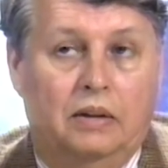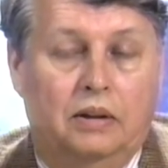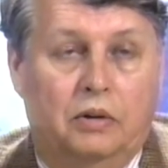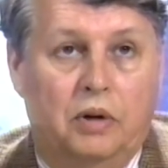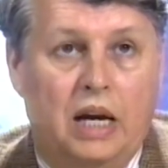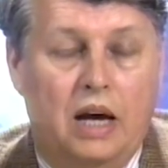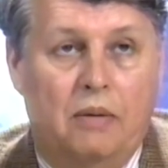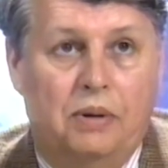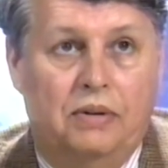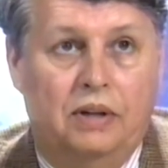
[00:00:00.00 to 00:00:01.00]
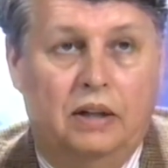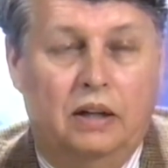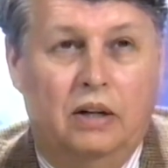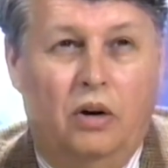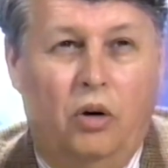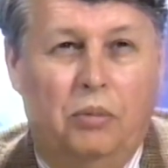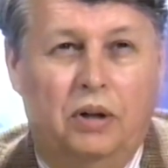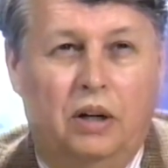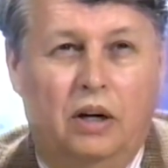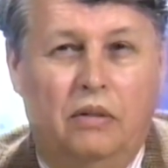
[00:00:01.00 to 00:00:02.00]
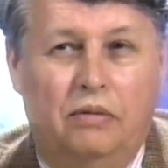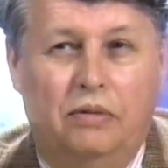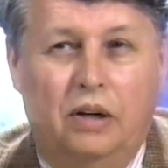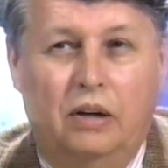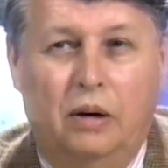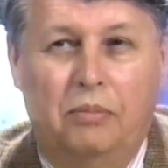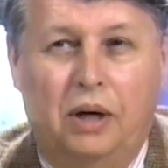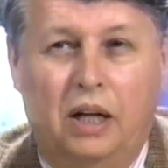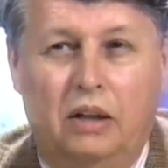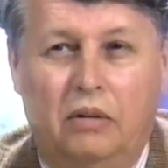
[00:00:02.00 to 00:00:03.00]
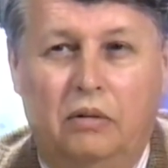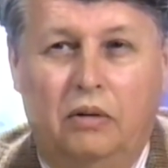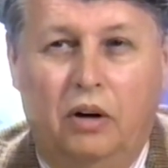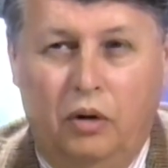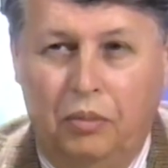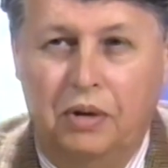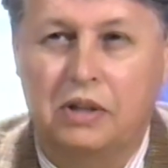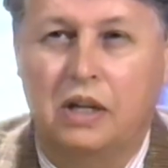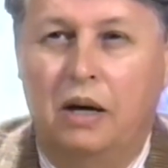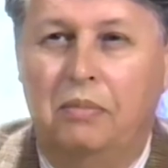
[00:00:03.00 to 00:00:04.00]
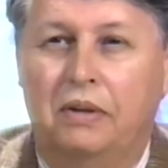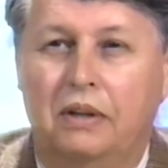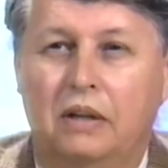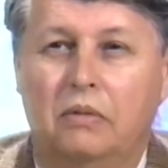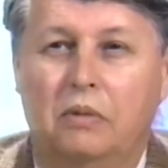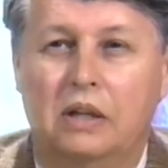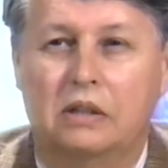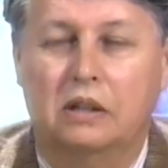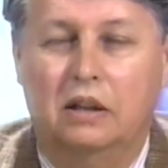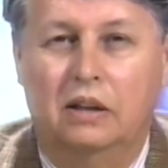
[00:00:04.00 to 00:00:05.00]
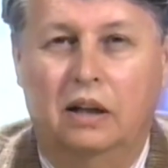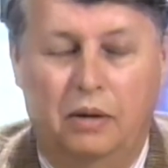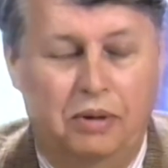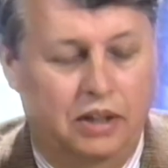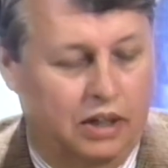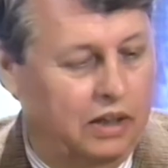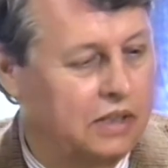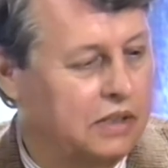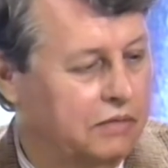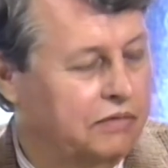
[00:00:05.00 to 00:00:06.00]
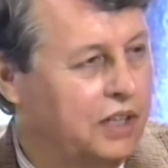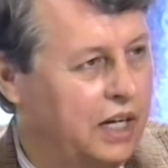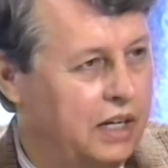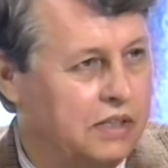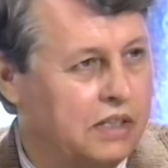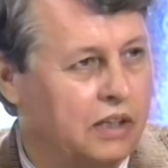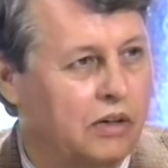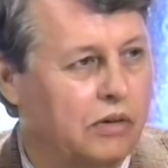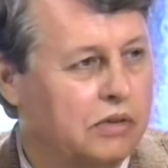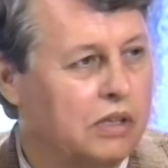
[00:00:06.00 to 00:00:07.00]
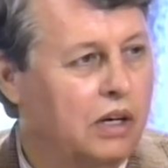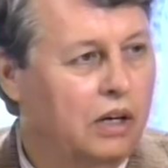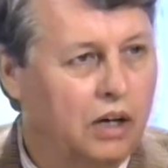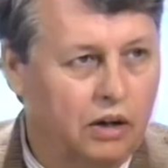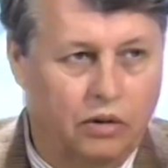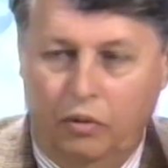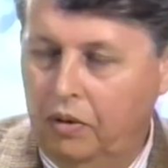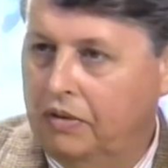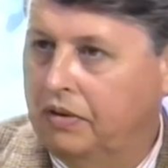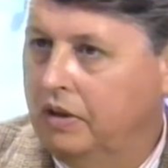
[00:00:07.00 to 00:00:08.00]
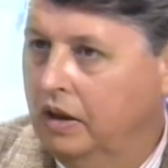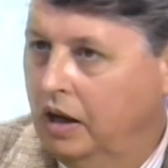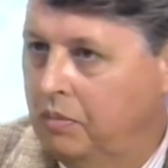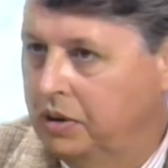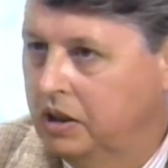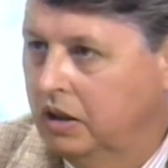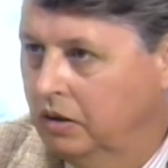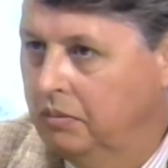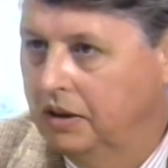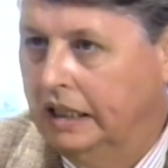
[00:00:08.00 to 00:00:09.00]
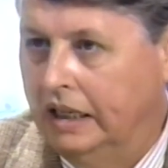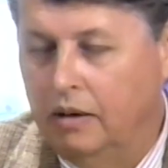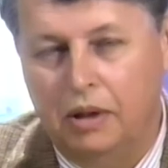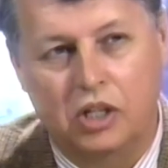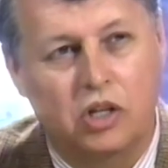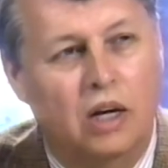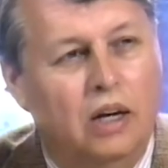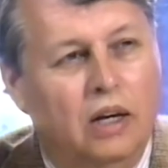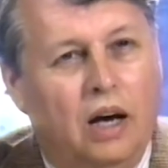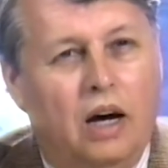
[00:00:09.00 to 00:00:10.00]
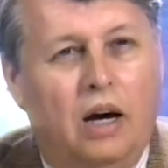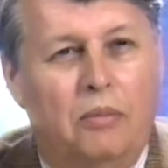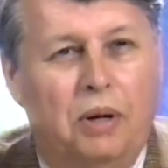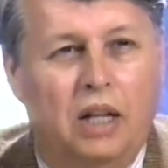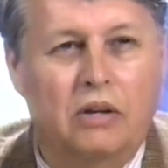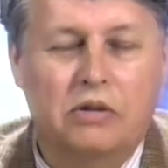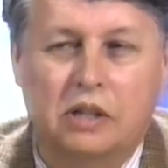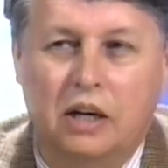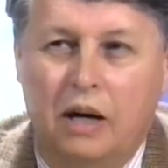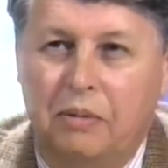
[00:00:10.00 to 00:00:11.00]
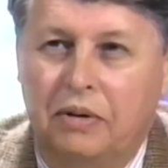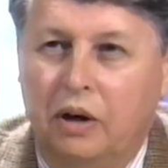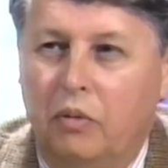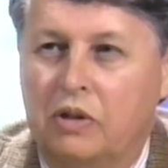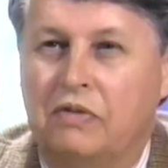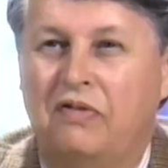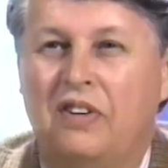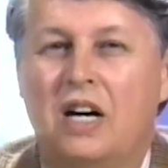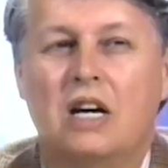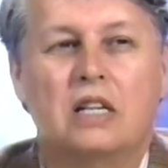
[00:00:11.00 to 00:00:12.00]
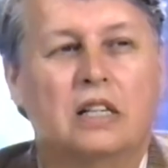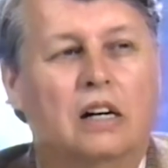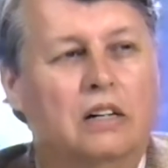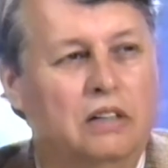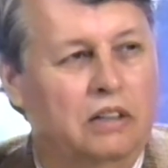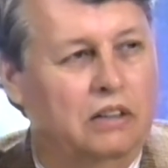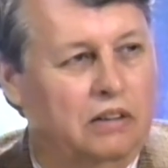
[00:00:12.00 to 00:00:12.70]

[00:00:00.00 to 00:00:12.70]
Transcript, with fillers: The Greek epithet in Homer of uh, Apollo, Homer's epithet was, epithet is a phrase that goes uh, with a particular mythic image. Apollo's epithet was far darter,